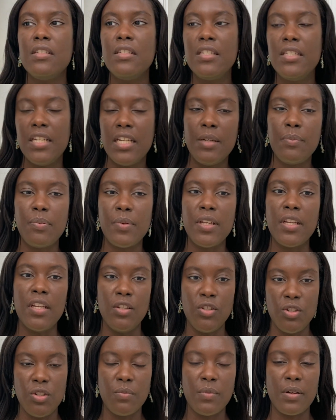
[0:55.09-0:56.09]
deep
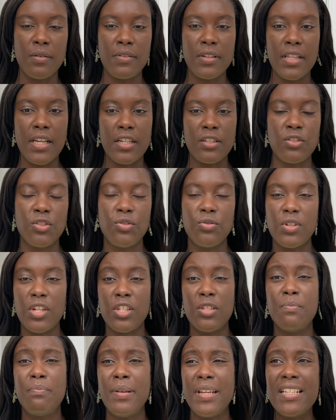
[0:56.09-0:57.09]
into my relaxer stretch.
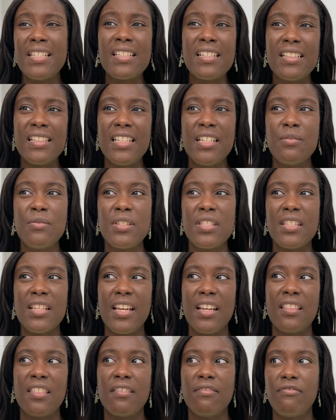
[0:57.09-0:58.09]
Basically, it was
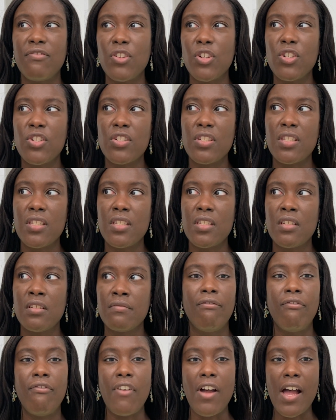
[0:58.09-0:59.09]
like the first
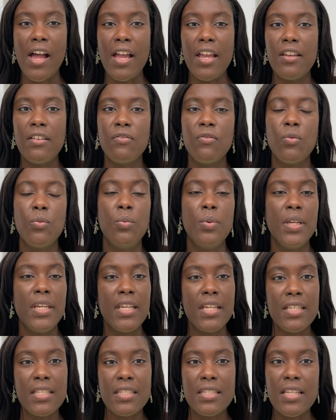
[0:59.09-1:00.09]
5
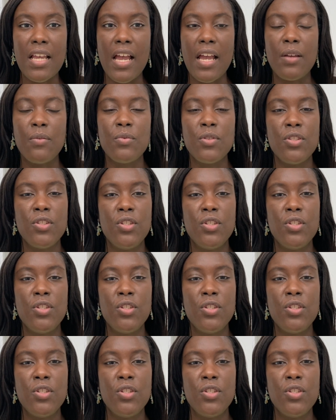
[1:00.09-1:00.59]
weeks, I was